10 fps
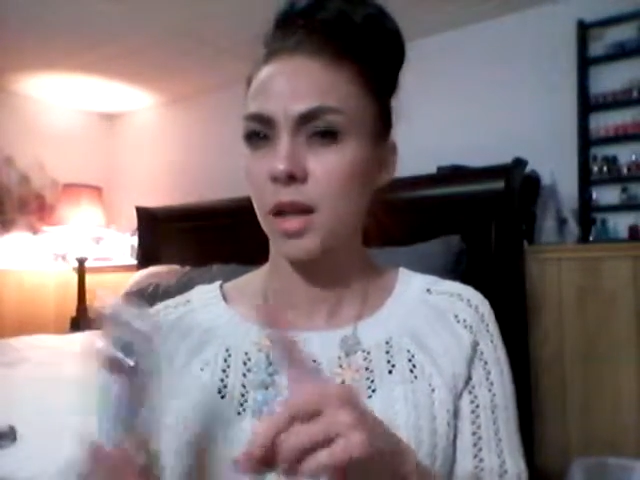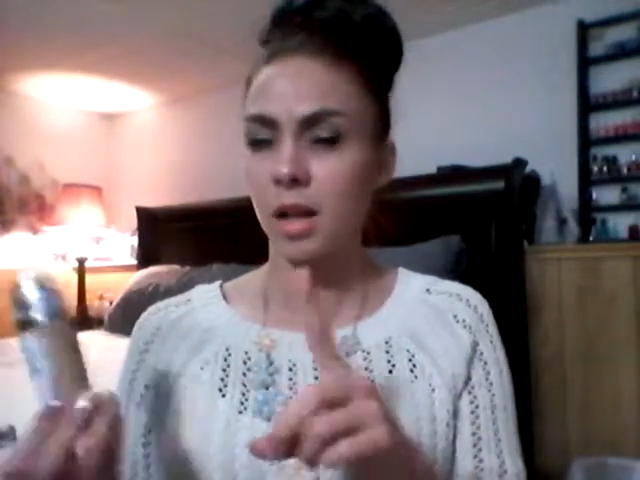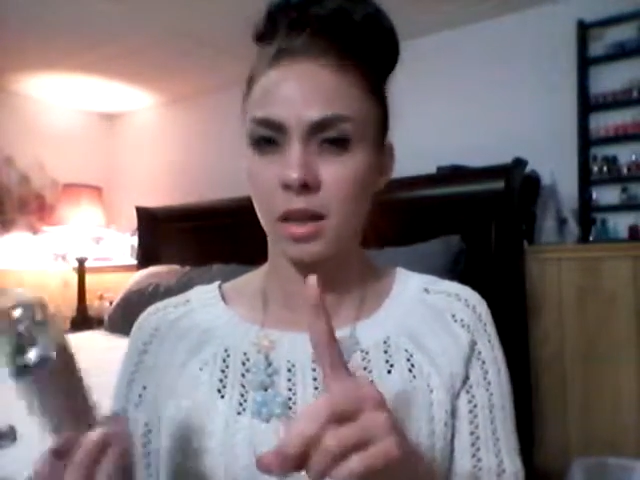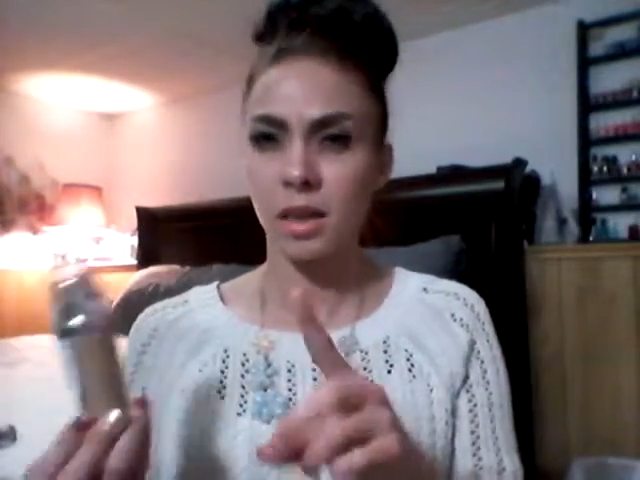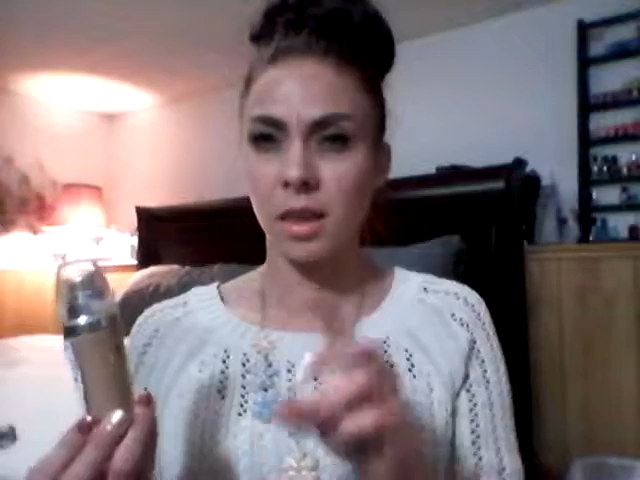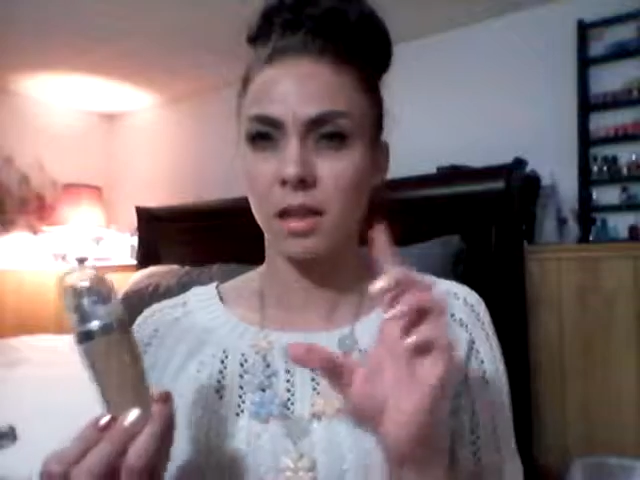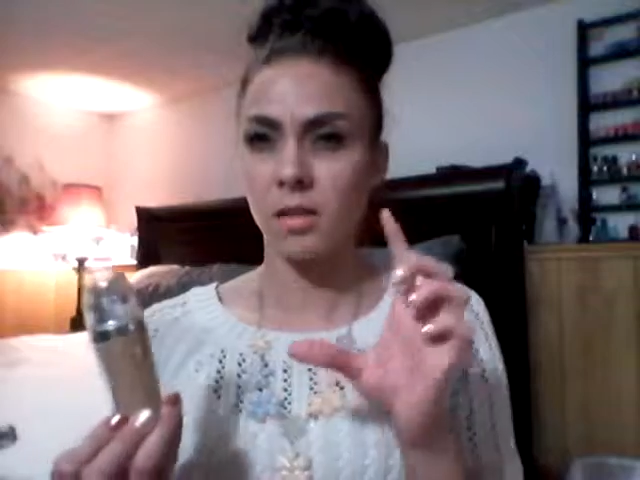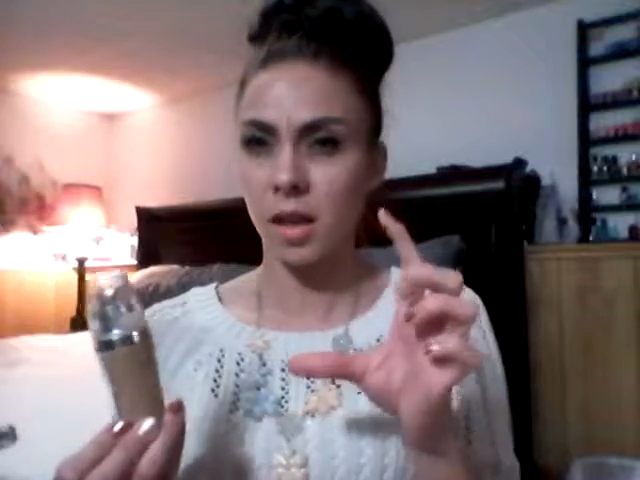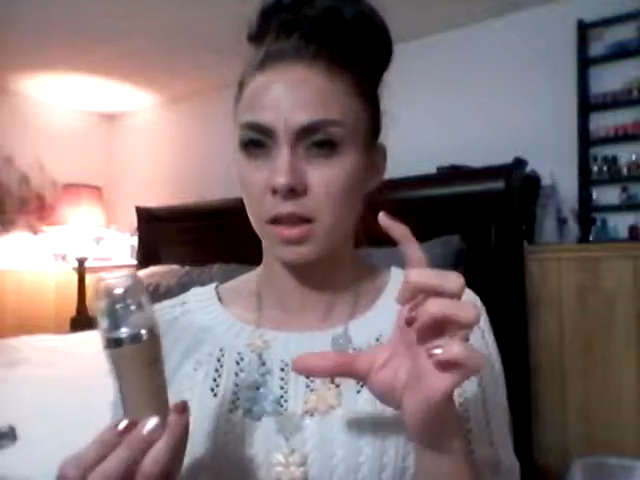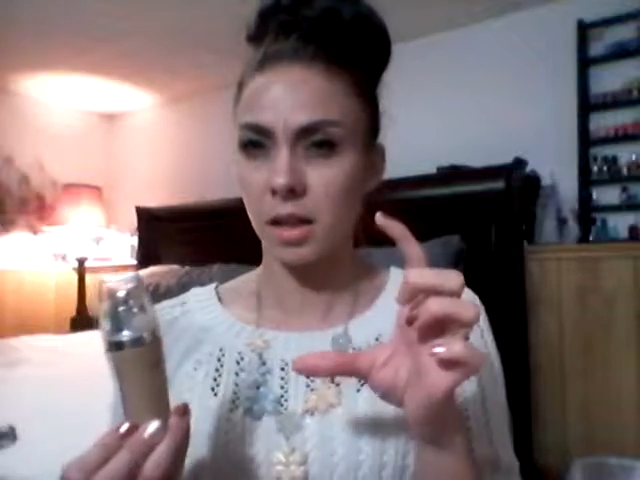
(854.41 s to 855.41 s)
And I think they do
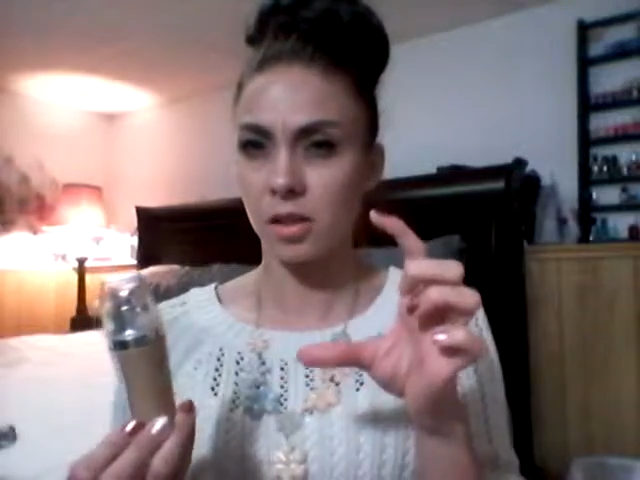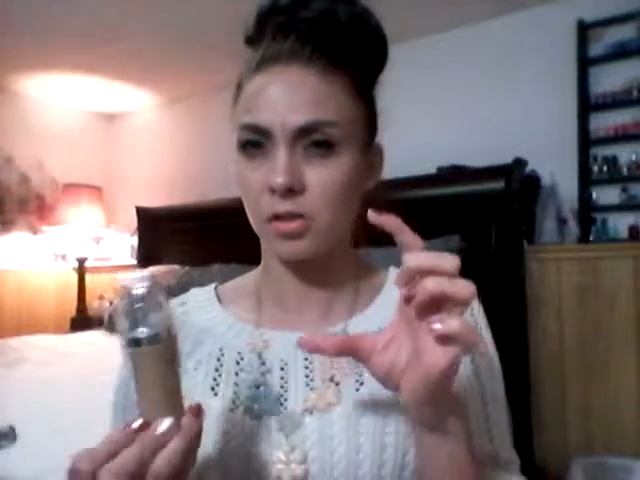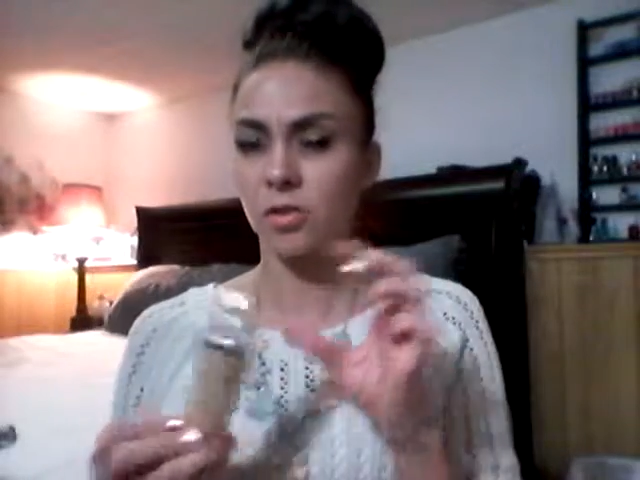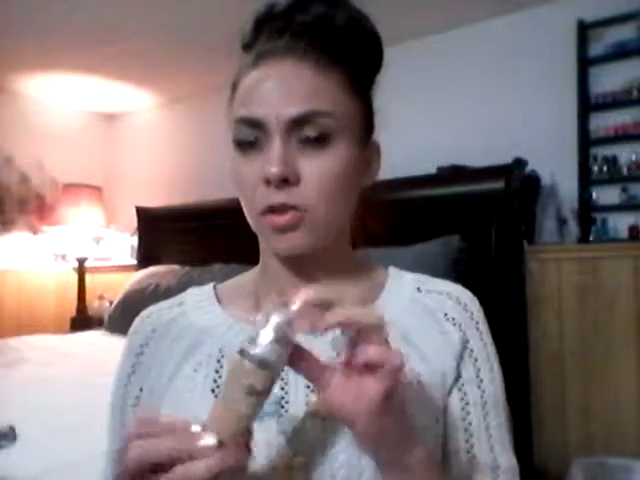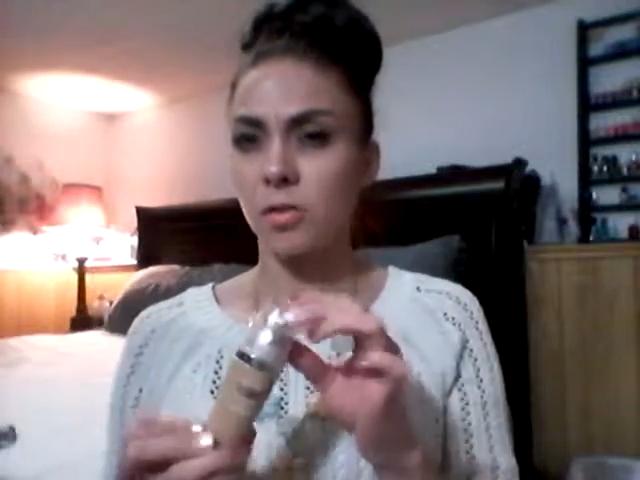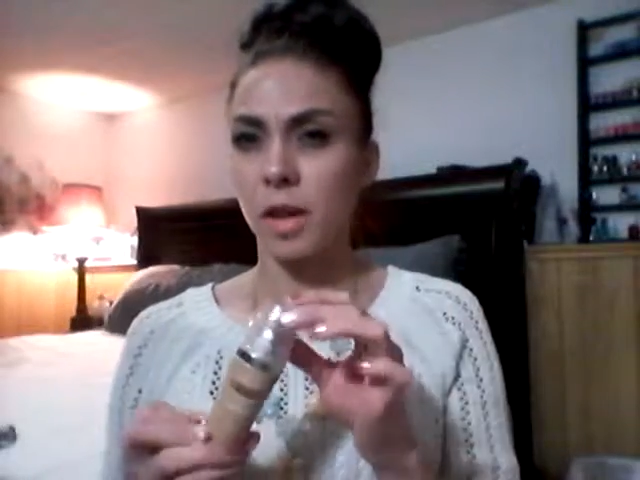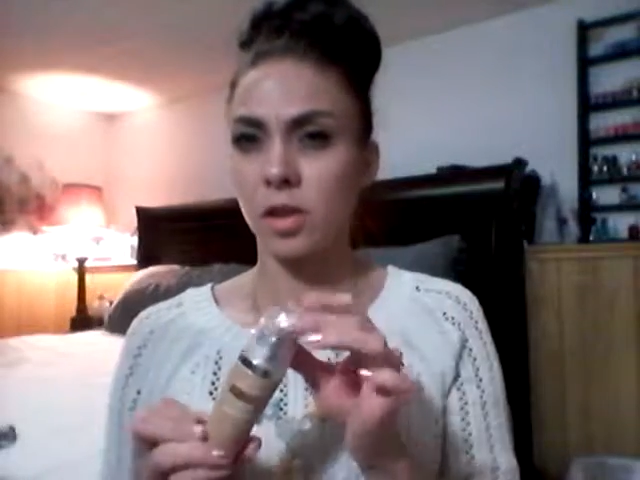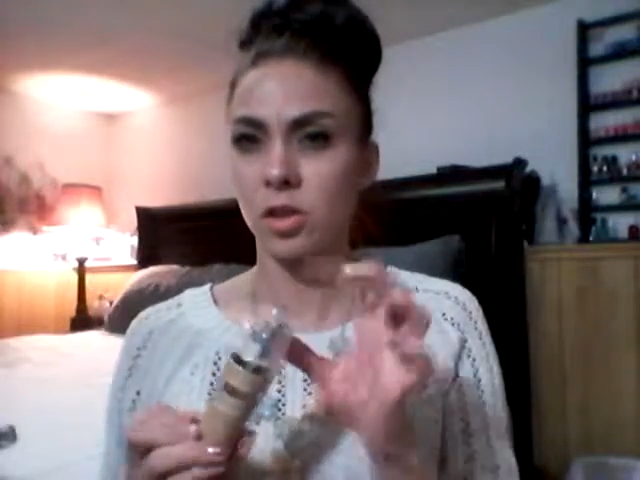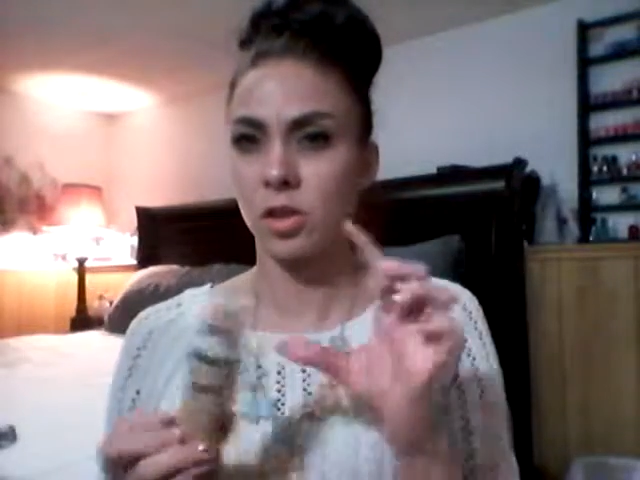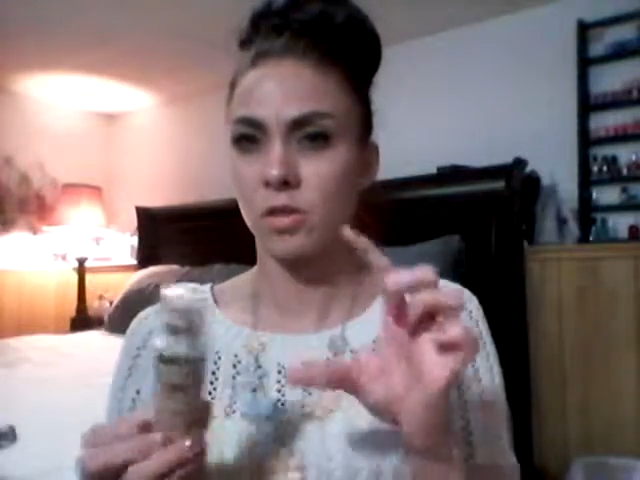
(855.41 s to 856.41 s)
that in the actual True
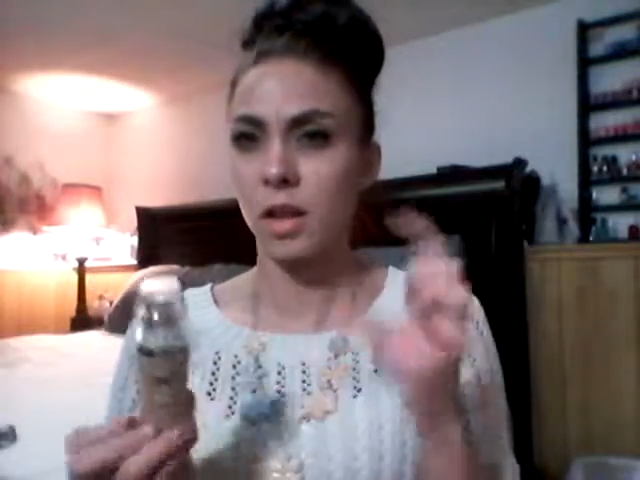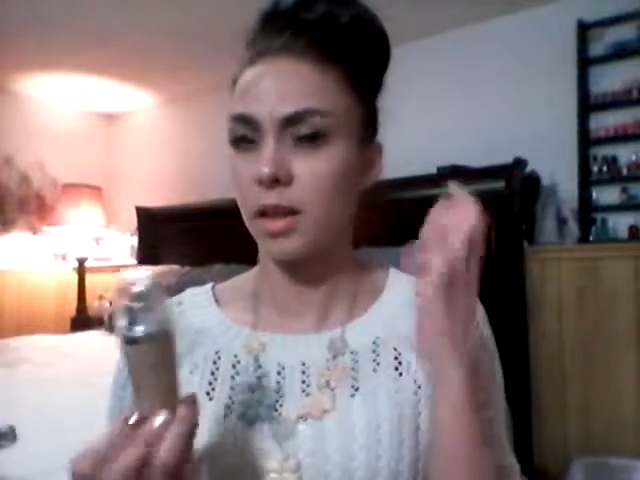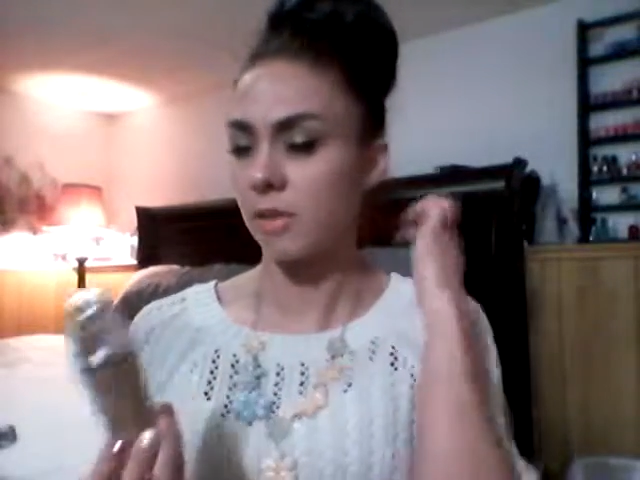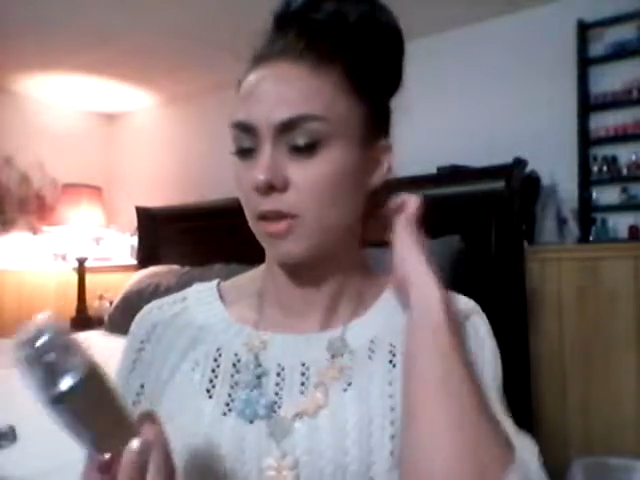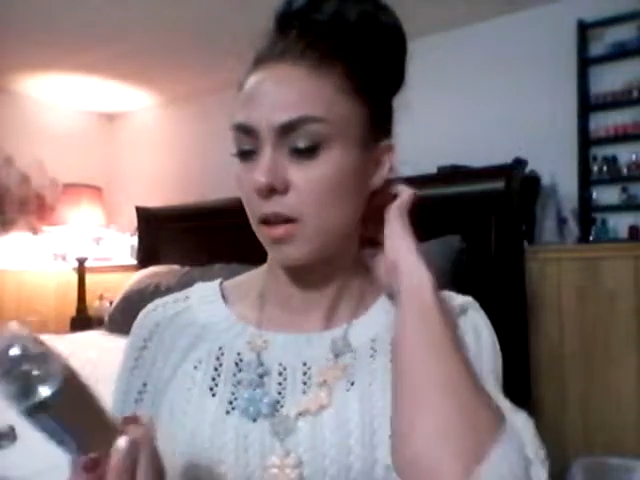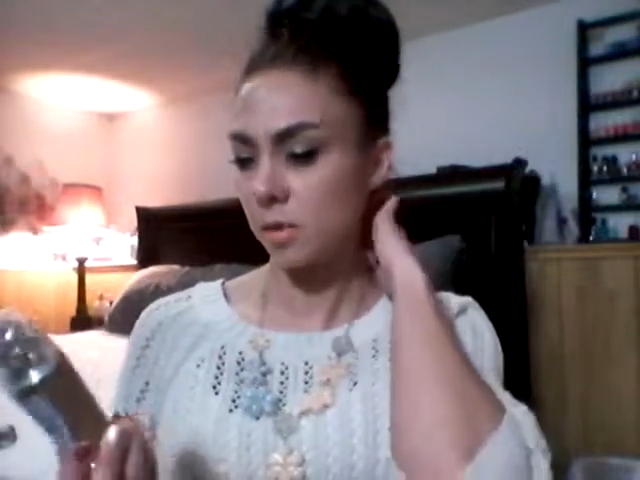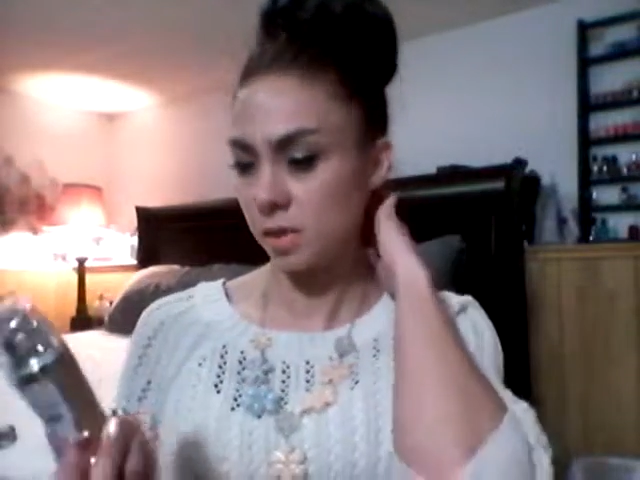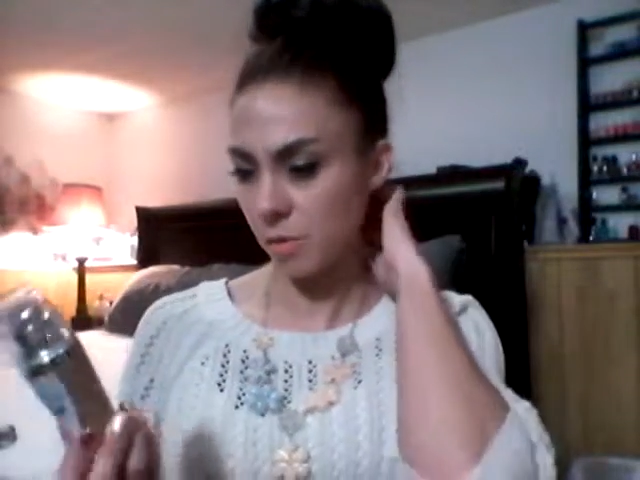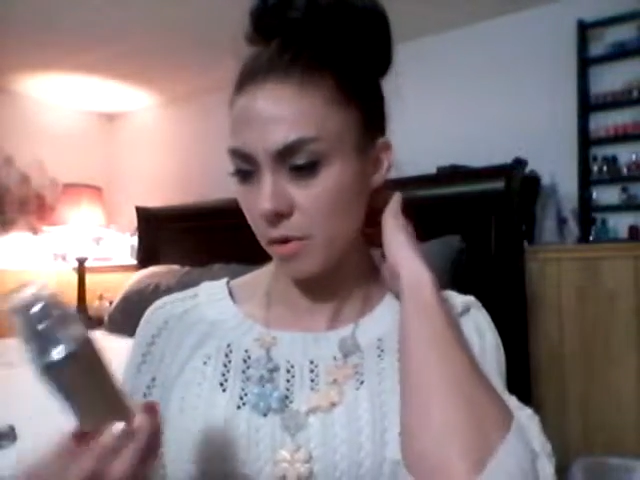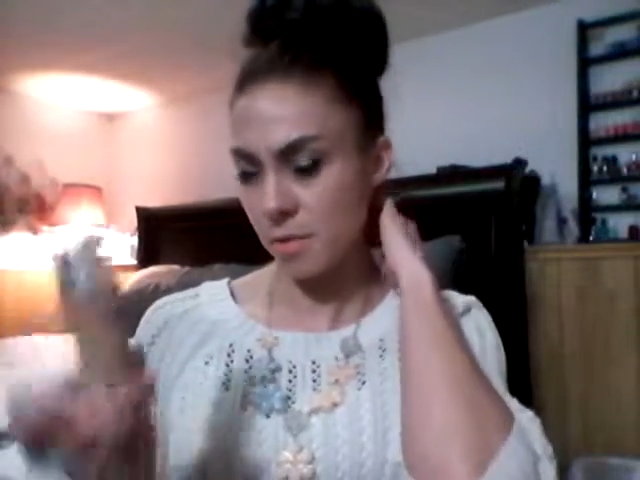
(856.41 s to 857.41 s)
Match too, and I love that one as well.